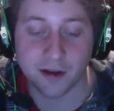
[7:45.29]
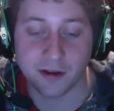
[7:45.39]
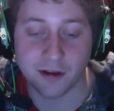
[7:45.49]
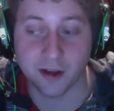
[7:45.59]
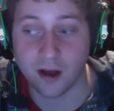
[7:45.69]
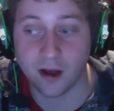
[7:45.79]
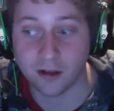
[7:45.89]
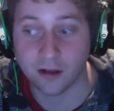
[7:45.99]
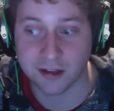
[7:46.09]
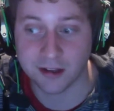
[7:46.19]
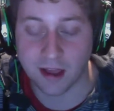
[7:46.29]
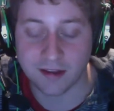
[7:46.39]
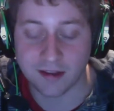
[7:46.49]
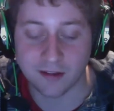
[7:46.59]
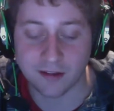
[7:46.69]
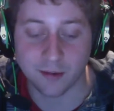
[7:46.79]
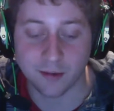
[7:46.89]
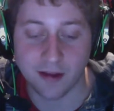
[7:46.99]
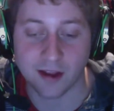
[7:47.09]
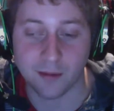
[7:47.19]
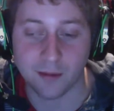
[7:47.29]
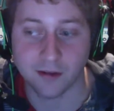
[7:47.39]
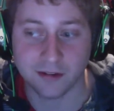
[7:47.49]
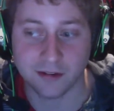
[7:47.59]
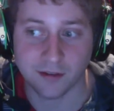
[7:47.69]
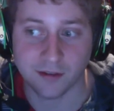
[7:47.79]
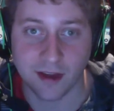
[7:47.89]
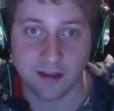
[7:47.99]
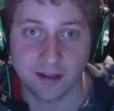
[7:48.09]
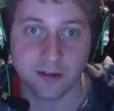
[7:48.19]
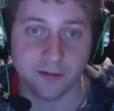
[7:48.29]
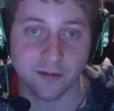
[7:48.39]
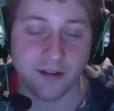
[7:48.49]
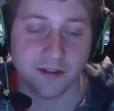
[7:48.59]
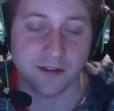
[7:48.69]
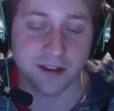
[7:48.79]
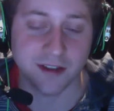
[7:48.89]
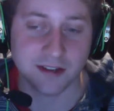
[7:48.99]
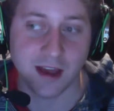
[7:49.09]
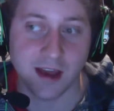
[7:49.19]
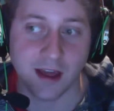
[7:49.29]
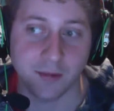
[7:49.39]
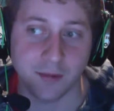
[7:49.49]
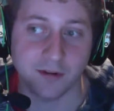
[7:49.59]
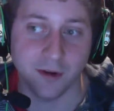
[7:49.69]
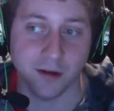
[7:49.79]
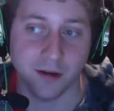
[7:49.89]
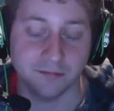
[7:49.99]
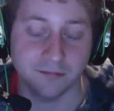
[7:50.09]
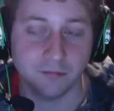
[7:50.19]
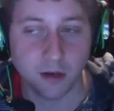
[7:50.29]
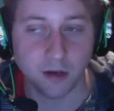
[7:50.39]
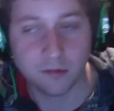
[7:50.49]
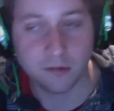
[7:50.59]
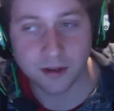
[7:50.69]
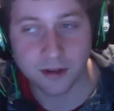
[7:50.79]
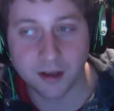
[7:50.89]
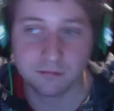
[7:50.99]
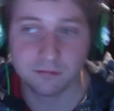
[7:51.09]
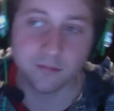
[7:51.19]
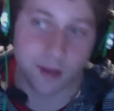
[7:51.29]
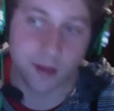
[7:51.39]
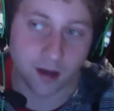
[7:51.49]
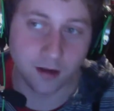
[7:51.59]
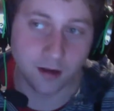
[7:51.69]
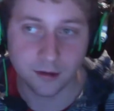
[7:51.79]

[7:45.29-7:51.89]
I was like, oh, it looks like it got down to the wire there, but it looks like if I had turn 5 and 6, I would have won. And he was like, yeah.